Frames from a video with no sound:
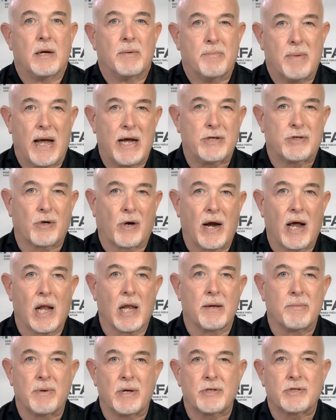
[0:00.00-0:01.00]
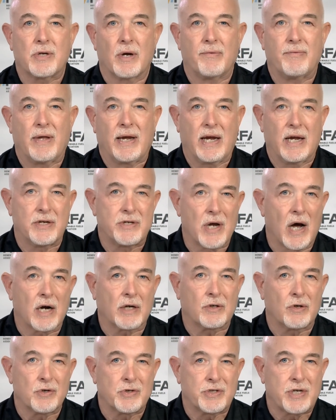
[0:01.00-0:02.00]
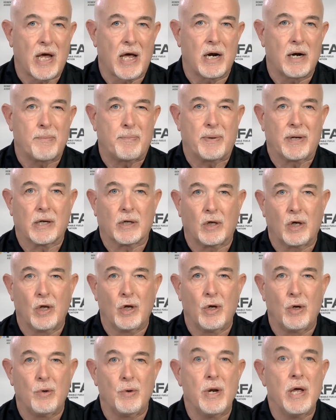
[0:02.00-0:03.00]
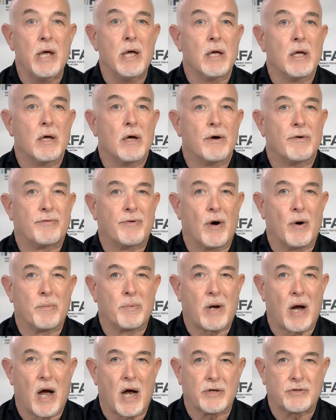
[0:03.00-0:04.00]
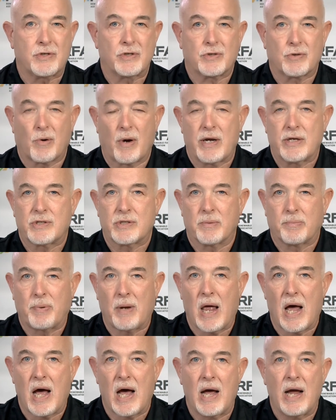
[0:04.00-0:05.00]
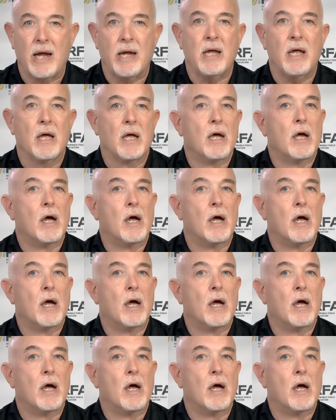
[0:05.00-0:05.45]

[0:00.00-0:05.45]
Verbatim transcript: Major elements of the eductor setup include foam concentrate supply,